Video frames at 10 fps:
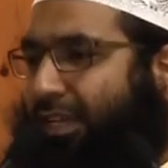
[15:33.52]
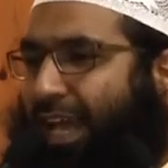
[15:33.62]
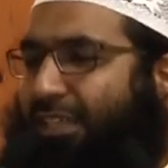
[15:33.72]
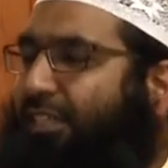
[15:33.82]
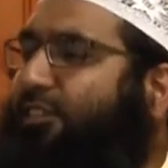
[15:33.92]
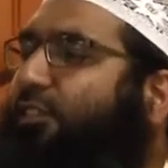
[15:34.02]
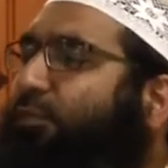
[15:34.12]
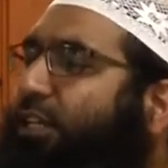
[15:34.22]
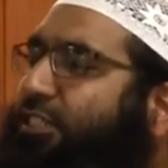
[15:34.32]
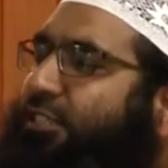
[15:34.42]
And this is,
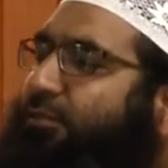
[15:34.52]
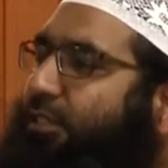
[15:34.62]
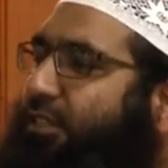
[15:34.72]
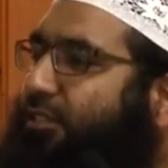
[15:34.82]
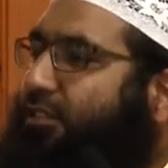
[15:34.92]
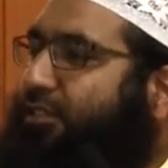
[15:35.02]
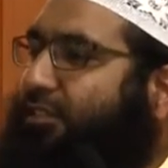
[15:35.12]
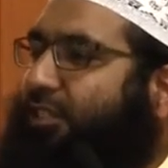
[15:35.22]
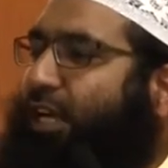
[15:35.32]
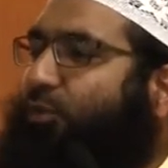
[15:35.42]
my dear brothers and
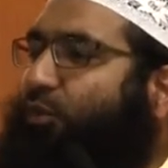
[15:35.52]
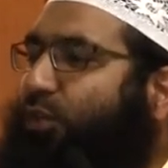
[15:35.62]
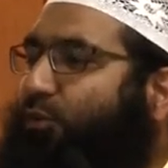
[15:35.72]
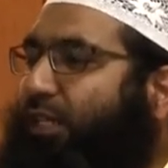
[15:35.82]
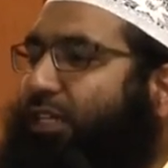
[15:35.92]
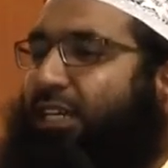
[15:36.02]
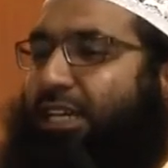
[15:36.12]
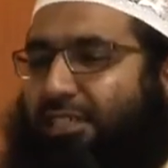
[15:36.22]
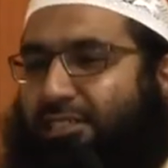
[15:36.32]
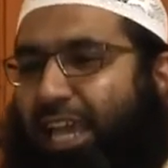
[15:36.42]
sisters, Islam, what we
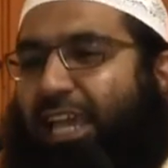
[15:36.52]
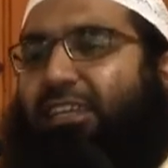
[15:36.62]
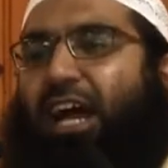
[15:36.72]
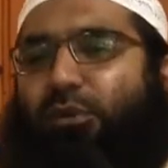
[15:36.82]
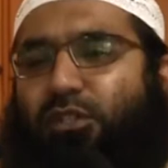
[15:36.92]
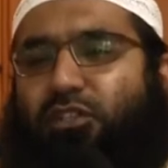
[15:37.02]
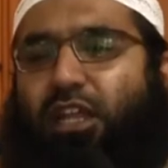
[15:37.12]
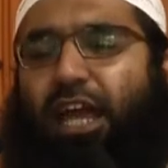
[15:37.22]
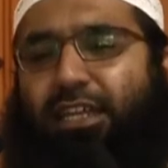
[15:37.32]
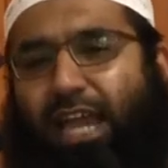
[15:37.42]
say in our
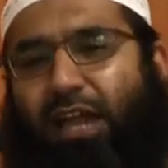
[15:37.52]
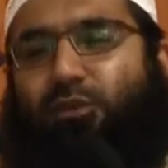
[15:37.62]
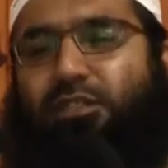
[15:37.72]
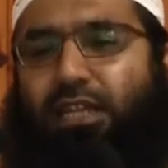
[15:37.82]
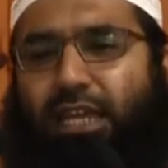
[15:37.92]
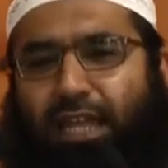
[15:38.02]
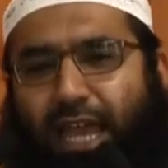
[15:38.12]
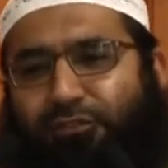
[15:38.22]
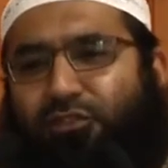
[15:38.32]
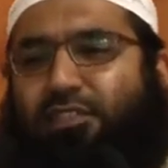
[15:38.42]
salah, in
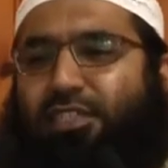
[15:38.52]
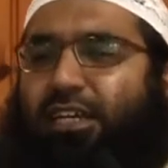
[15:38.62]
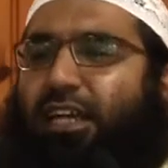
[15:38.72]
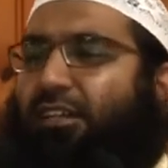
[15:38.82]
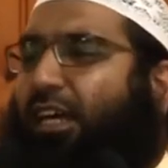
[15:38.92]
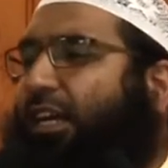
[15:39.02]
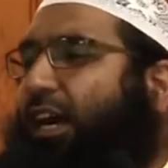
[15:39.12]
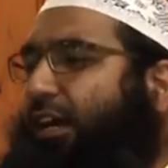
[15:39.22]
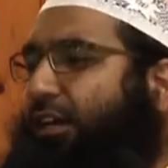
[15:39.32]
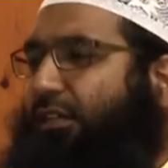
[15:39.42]
every single
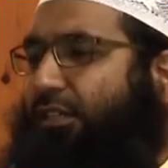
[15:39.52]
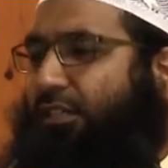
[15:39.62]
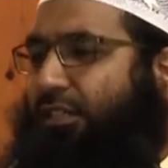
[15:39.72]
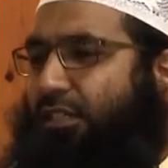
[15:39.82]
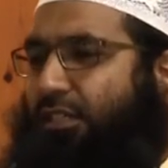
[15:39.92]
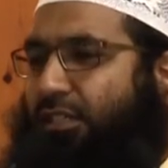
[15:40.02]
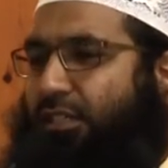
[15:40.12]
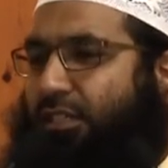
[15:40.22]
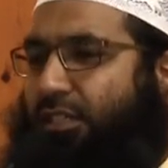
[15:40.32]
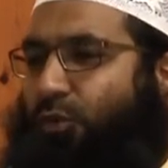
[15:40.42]
rak'ah.
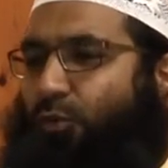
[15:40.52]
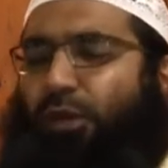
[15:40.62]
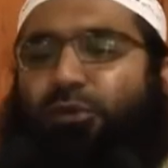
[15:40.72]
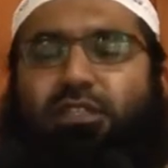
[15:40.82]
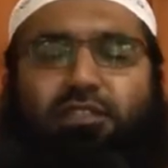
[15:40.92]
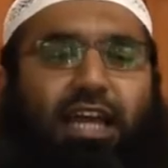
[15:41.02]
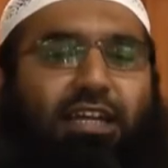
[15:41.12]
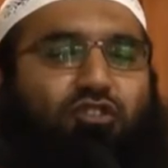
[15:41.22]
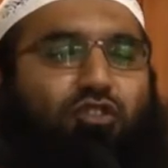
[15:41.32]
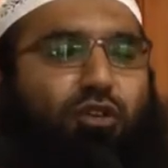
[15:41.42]
When we
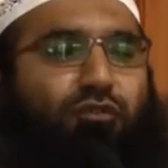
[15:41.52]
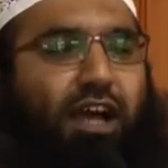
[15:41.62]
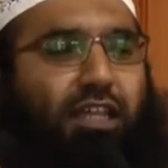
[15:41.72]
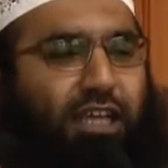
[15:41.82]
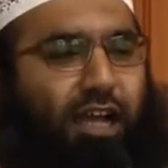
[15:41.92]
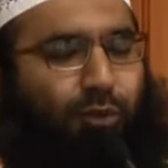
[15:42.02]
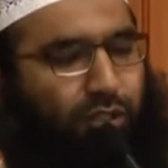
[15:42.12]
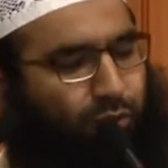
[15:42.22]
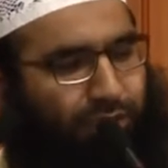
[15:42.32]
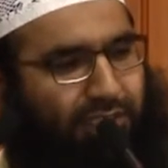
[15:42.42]
recite Surah Al-Fatiha,
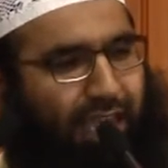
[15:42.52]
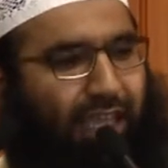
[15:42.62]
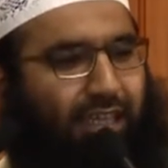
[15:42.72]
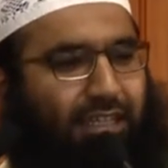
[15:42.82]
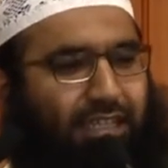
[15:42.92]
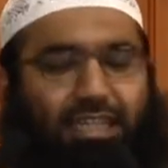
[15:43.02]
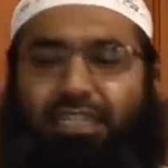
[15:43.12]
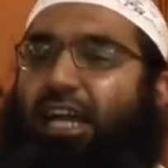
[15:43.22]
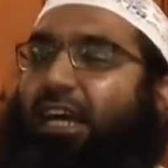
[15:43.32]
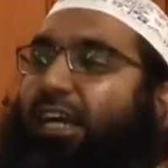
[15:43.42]
what do we say?
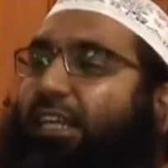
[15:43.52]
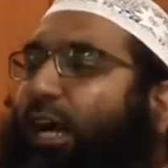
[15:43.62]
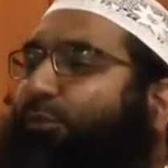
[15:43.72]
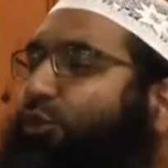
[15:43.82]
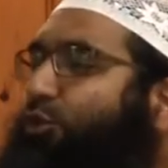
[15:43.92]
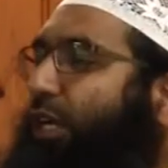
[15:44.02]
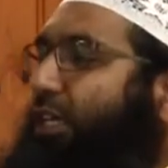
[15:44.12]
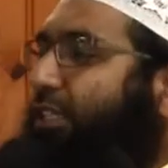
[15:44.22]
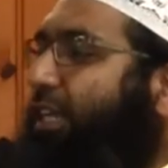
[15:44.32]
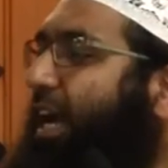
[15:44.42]
Iyaka na'budu wa
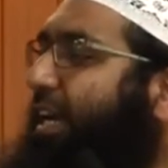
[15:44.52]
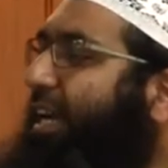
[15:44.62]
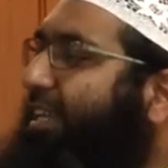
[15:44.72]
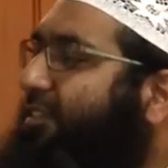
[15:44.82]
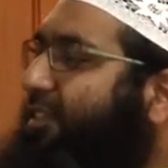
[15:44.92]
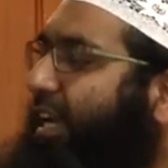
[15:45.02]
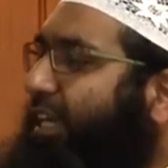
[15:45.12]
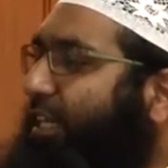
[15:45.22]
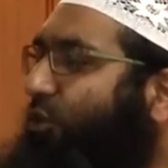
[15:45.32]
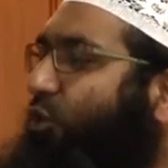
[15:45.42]
iyaka nasta'in.